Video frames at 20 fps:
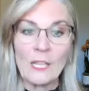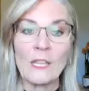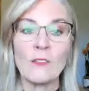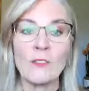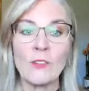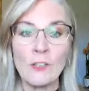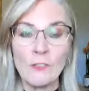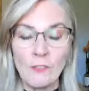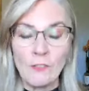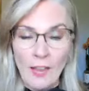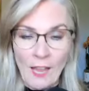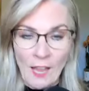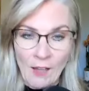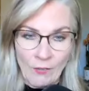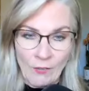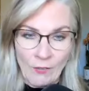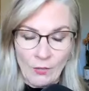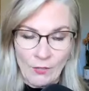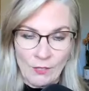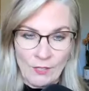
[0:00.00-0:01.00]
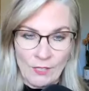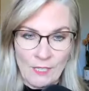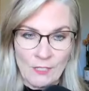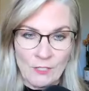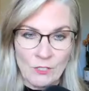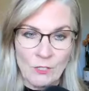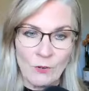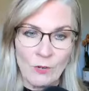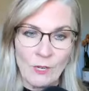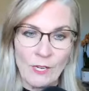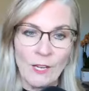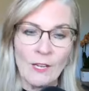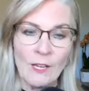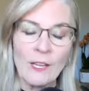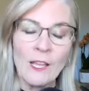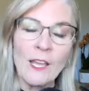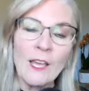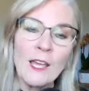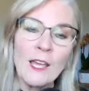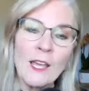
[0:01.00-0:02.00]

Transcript: Even if I have all the things going on.